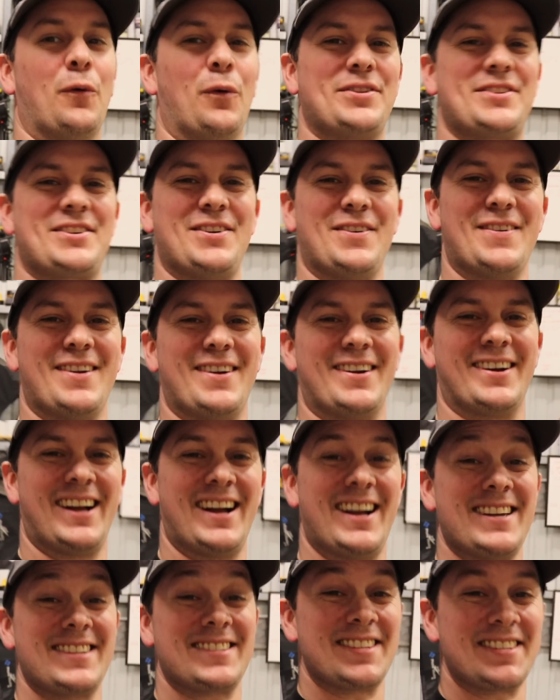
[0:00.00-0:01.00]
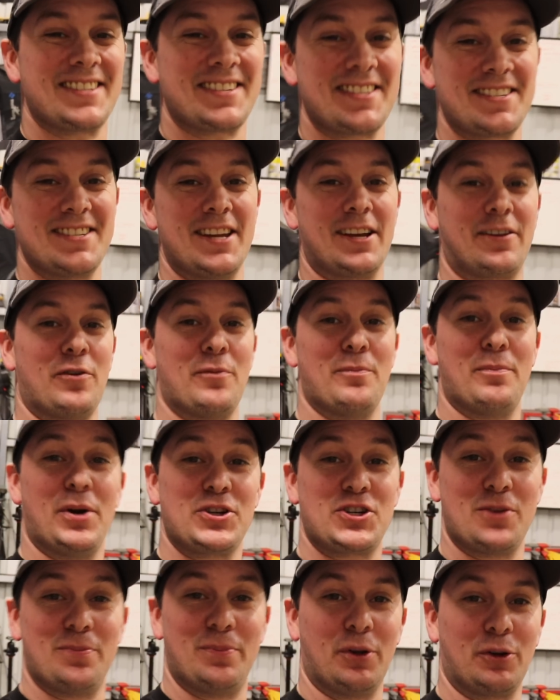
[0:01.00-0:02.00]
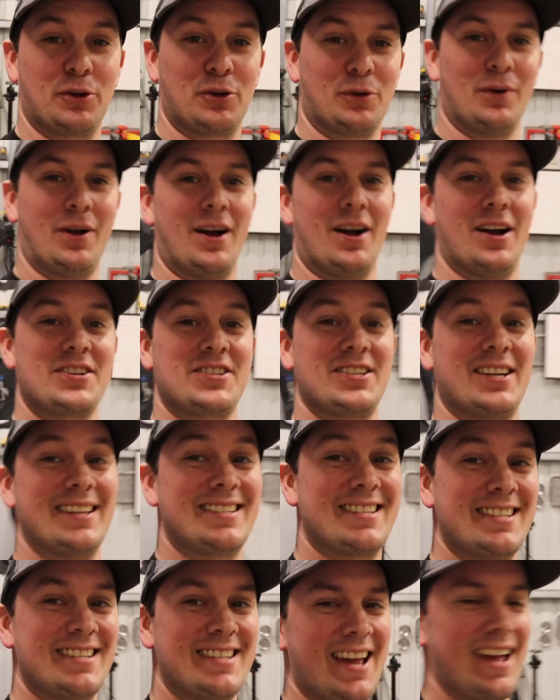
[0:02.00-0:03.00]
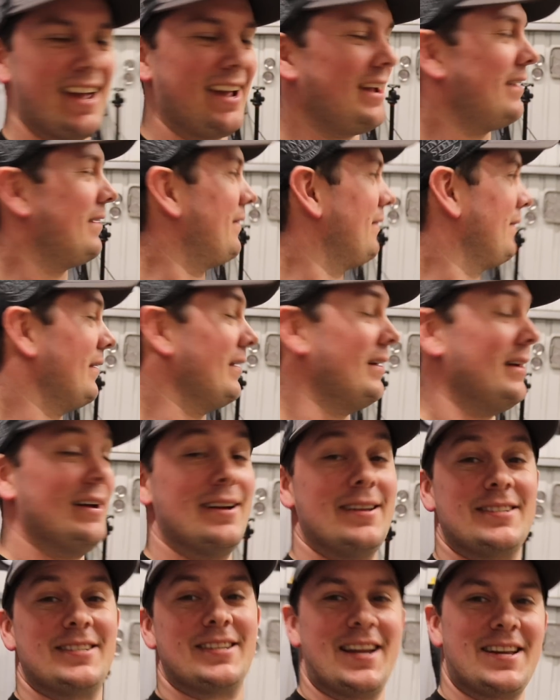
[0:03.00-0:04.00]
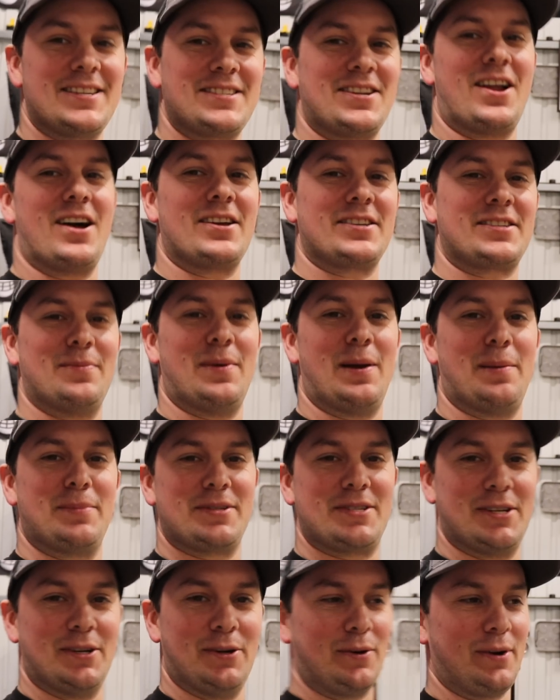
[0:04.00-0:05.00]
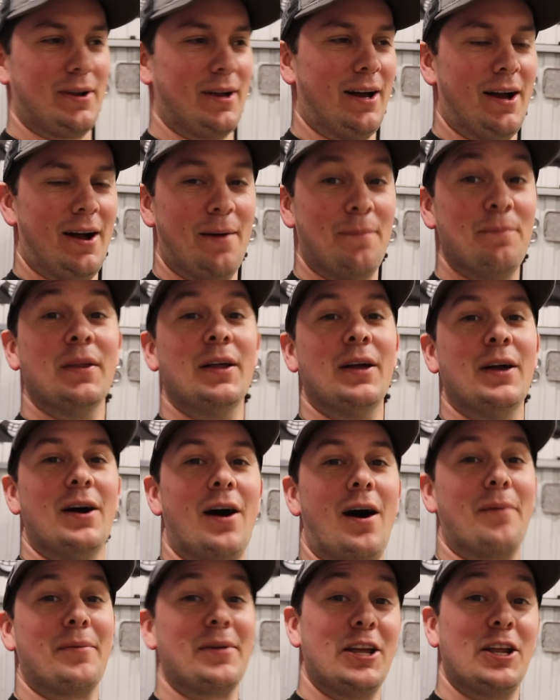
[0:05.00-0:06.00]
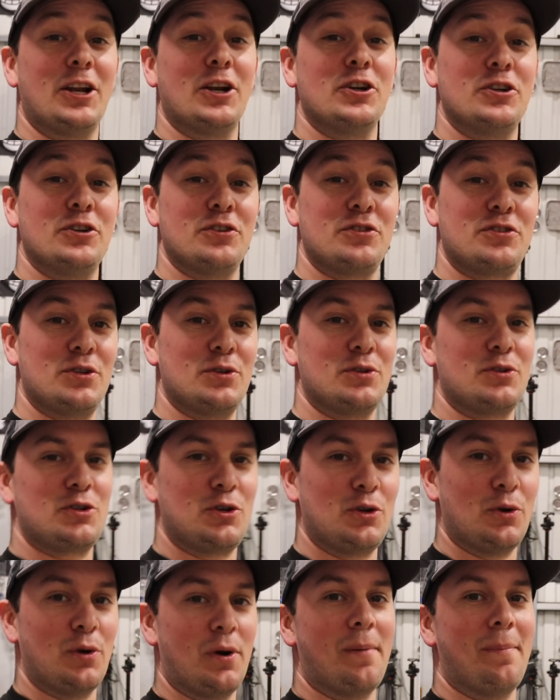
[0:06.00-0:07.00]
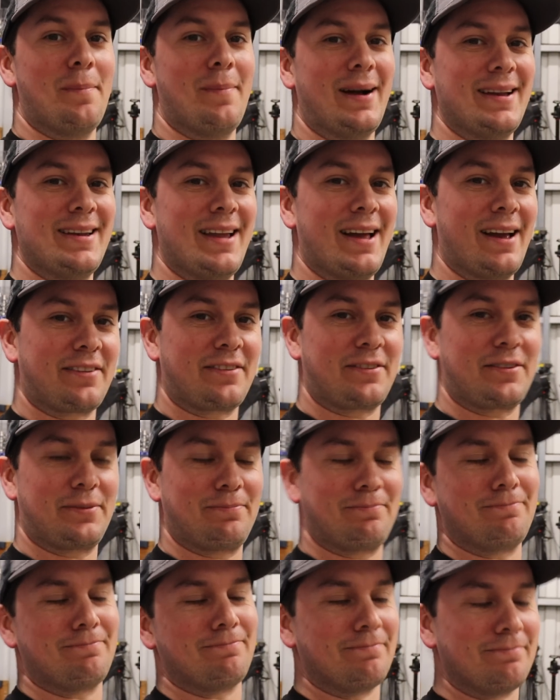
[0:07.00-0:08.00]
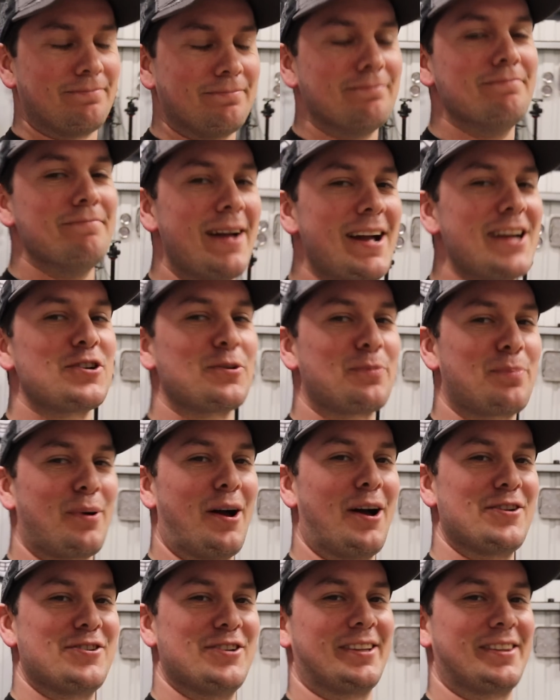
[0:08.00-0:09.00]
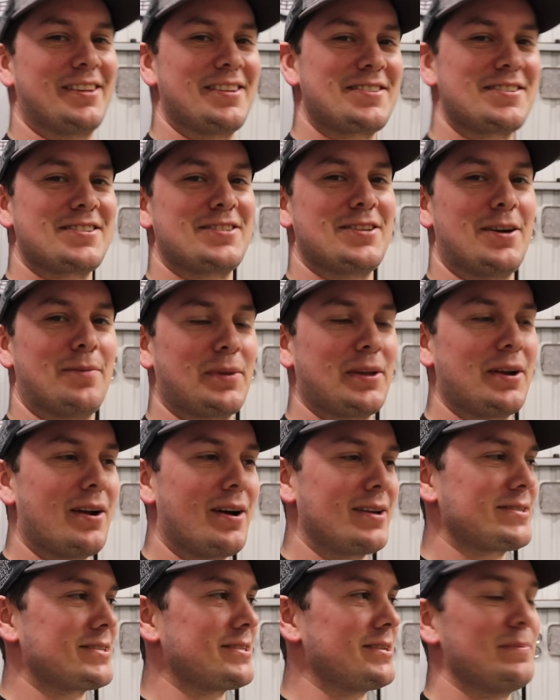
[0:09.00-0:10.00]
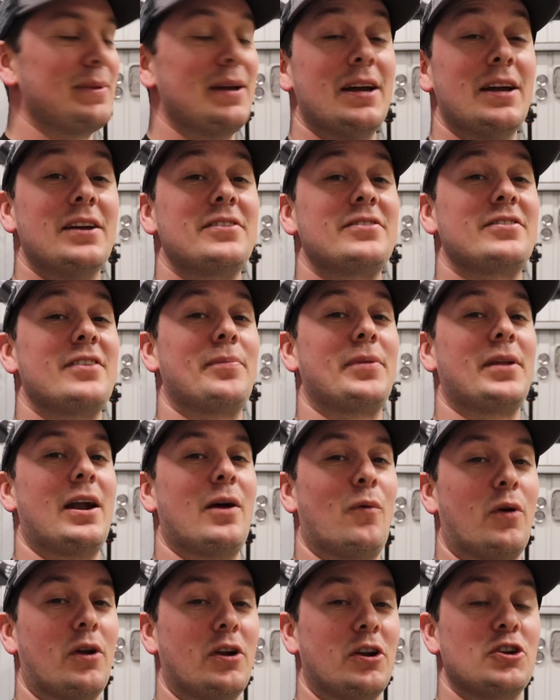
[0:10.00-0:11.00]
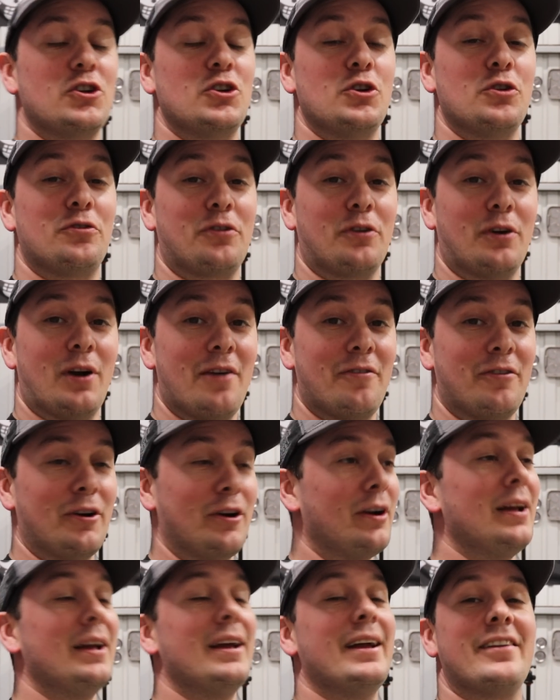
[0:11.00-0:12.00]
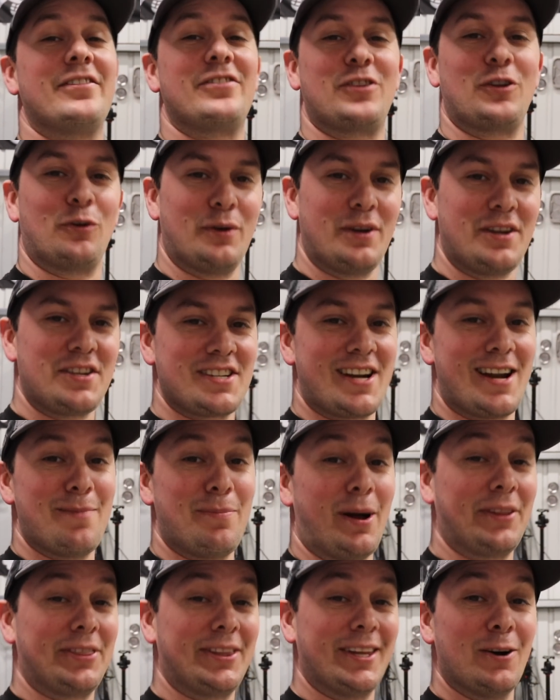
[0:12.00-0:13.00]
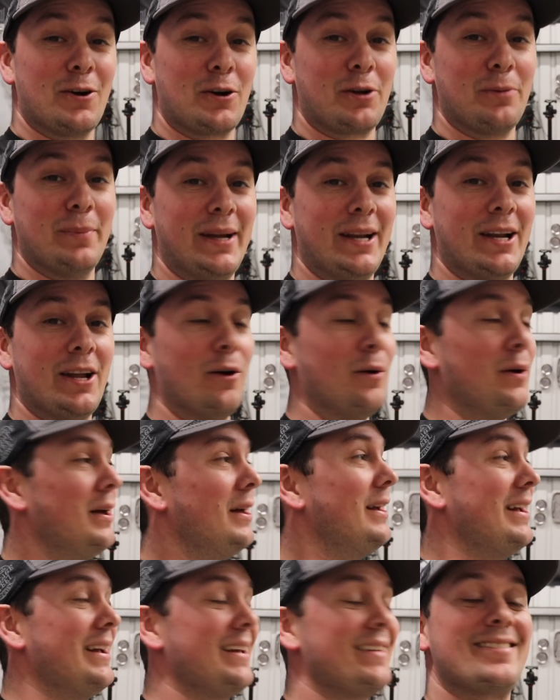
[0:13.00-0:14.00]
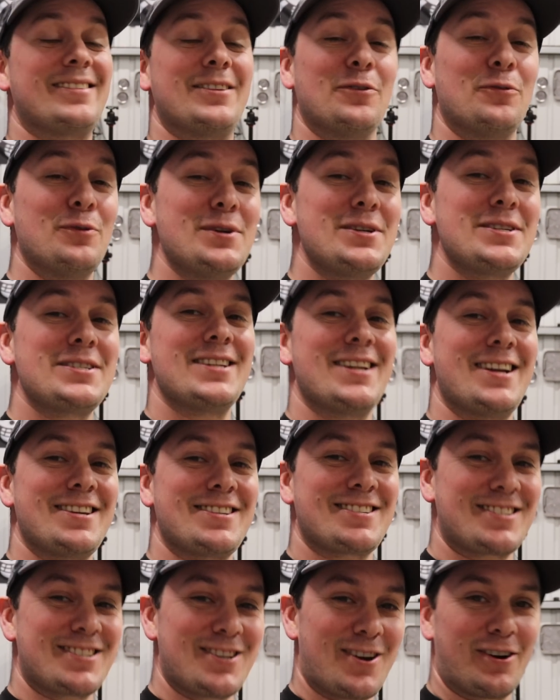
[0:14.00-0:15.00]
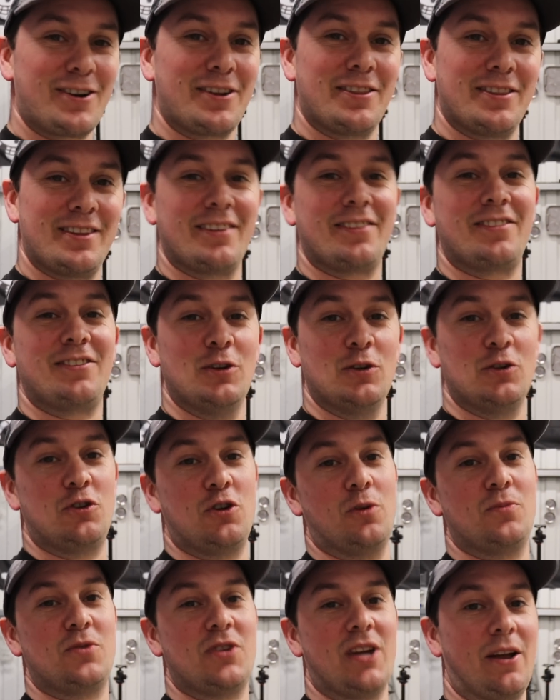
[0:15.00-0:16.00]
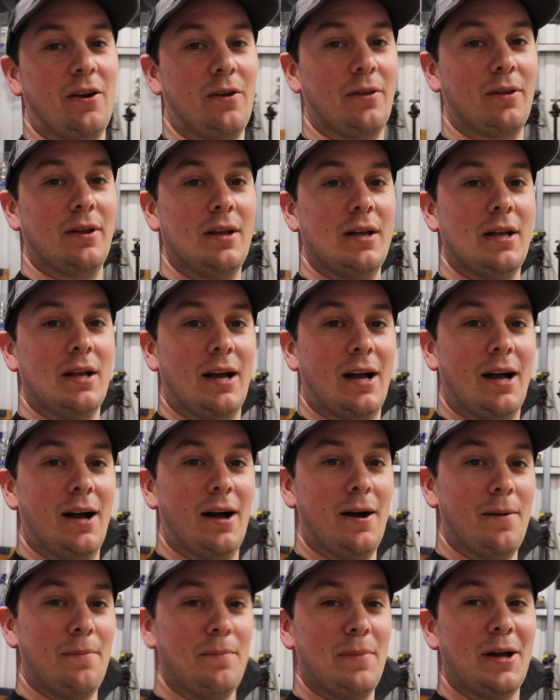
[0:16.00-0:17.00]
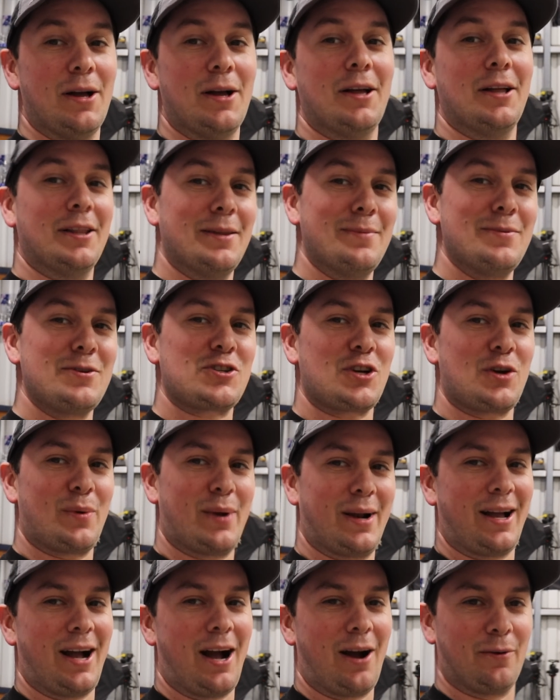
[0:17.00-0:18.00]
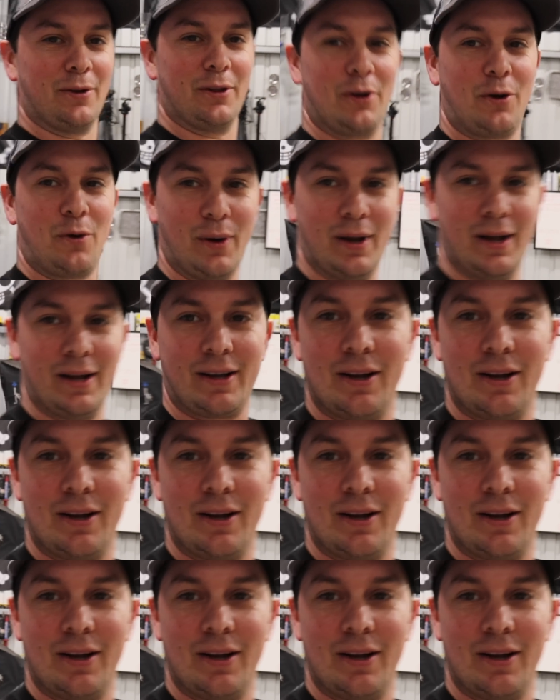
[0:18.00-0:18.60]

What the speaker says: What's going on, guys? This is Nick from Budget Build Garage, and today's an awesome episode. I'm going to introduce you to my next major project. This is something awesome, something I wanted to do forever. It's the reason I bought the El Camino. It's the reason I started this YouTube channel. Let me show you what I got really quick.